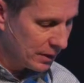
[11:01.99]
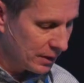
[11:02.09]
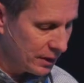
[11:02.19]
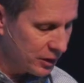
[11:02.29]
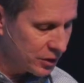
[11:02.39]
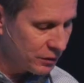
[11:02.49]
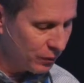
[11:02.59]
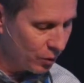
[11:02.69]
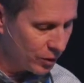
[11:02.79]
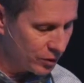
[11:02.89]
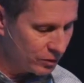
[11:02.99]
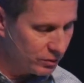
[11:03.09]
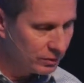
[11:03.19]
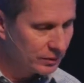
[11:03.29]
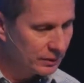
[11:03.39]
He is for you,
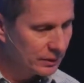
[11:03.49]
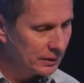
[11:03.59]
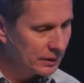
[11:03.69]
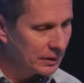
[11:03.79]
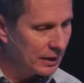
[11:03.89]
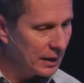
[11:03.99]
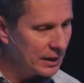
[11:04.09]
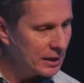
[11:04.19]
and